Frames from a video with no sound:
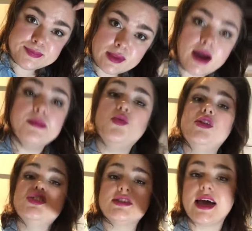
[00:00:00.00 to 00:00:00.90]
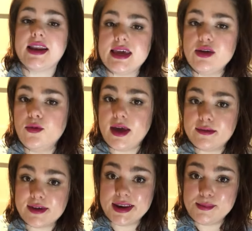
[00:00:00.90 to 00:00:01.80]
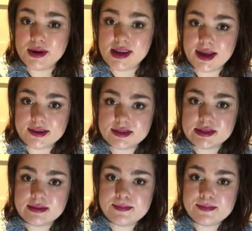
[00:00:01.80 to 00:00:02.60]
I mean, we just had a heat wave. Anybody else?